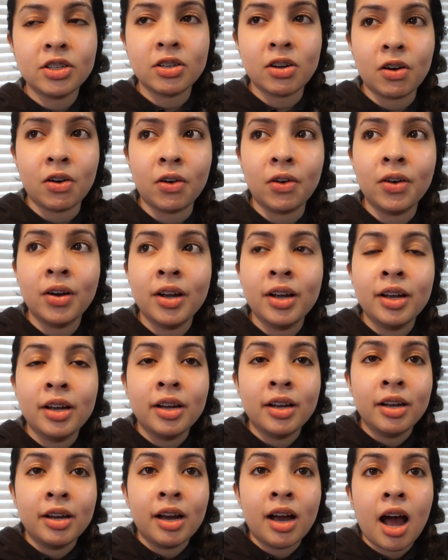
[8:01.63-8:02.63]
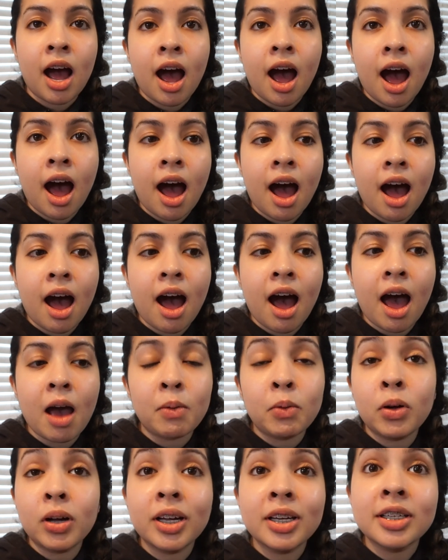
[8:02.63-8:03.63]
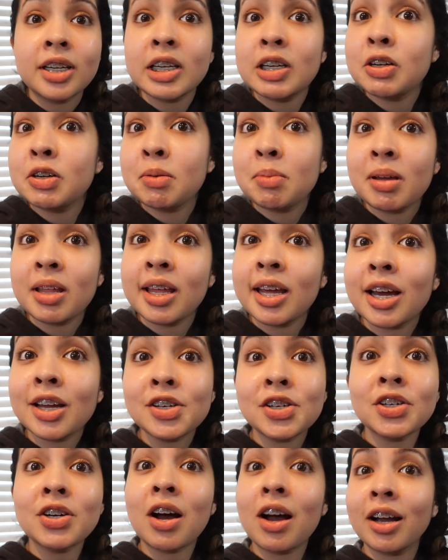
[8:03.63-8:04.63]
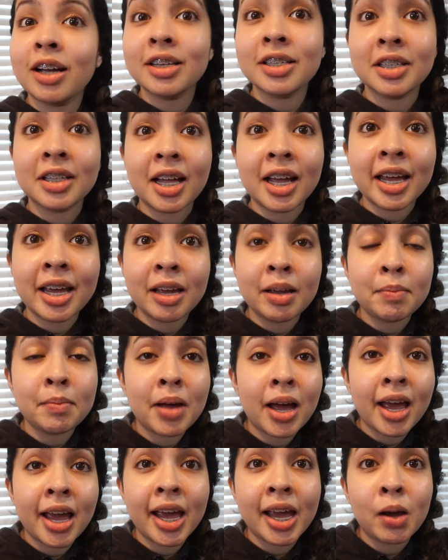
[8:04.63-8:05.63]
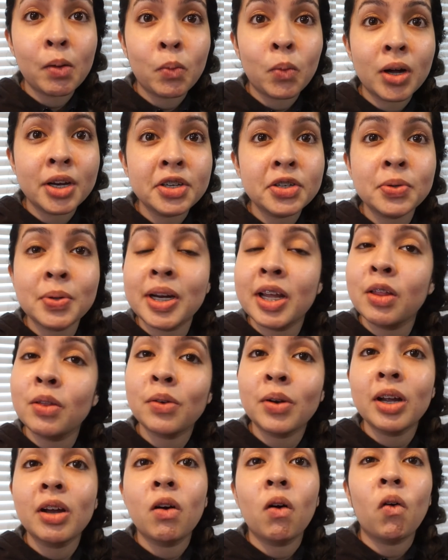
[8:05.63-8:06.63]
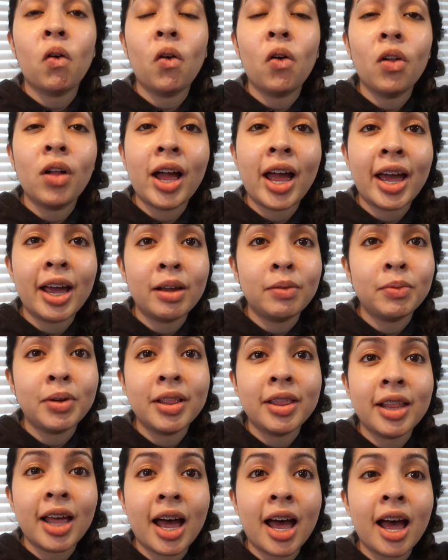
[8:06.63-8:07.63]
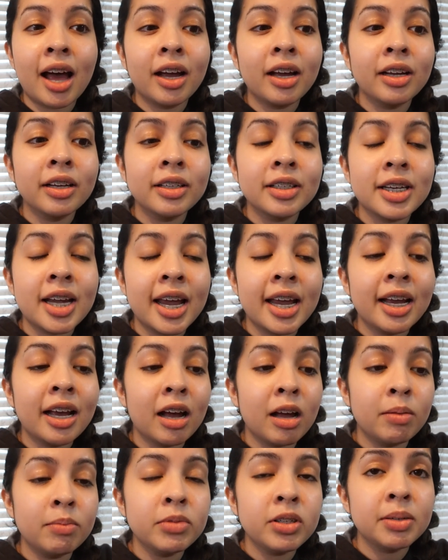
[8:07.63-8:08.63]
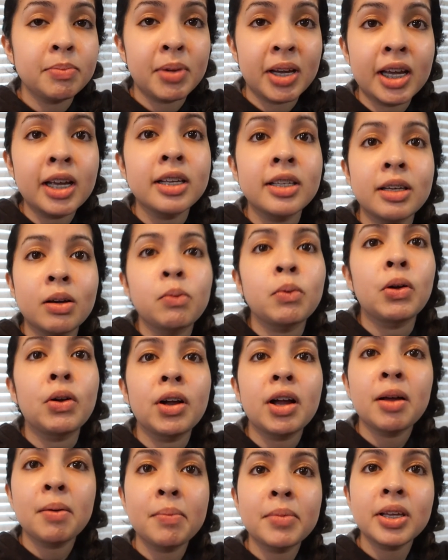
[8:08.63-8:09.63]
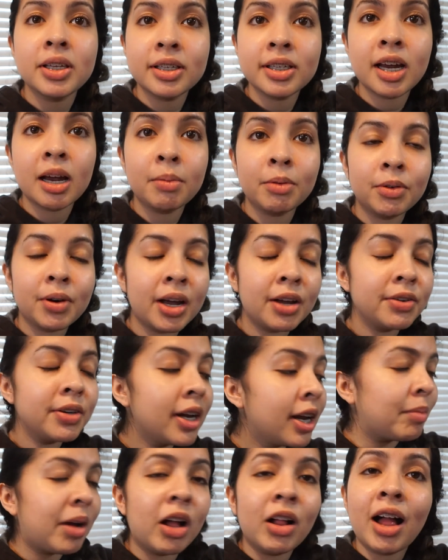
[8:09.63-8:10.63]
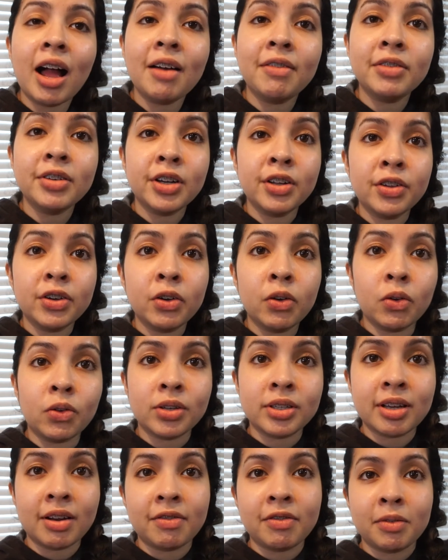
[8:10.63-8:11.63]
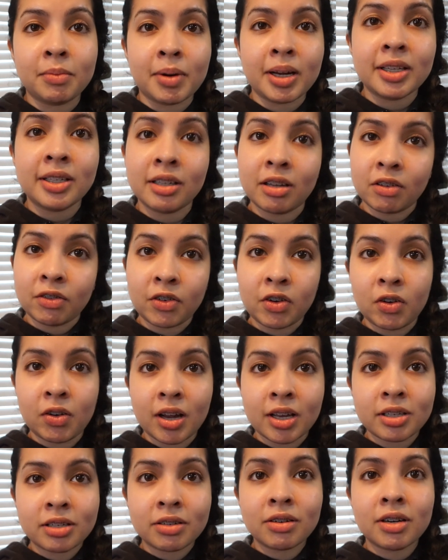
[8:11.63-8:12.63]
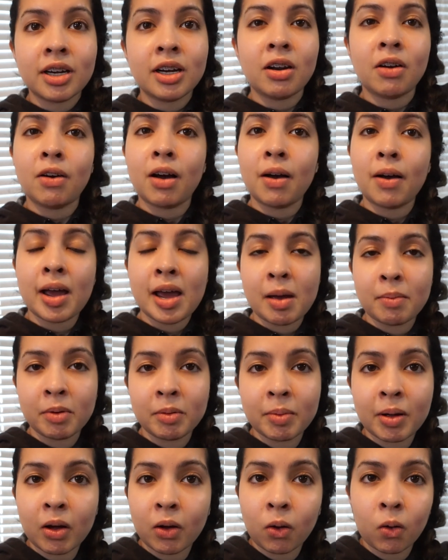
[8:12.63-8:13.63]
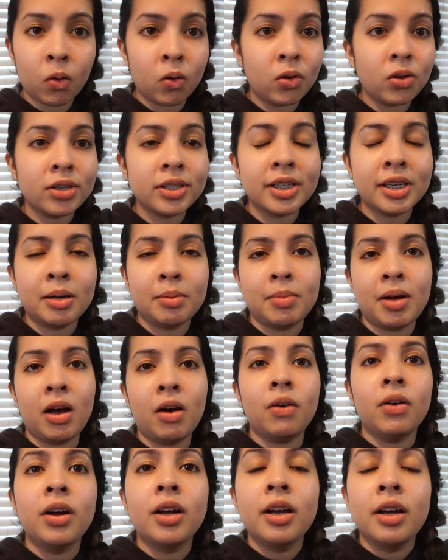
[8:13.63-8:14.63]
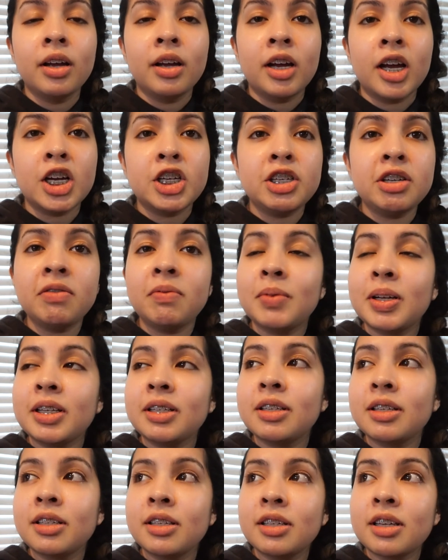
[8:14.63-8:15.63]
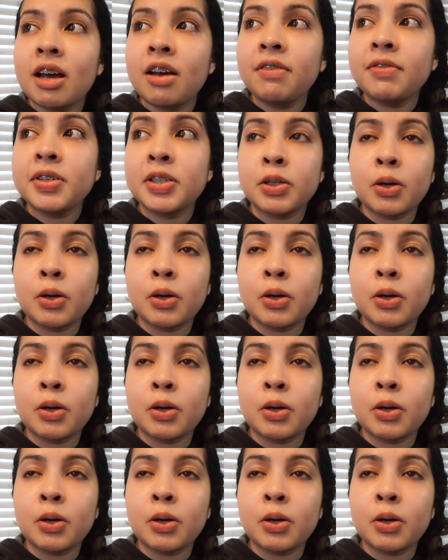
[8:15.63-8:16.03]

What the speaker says: So, I will continue to be the underdog until I hit my 123 goal. And when that day comes, because it will come this time around, I'll have another goal set for myself. You guys already know how I am about goals and about achievements and stuff.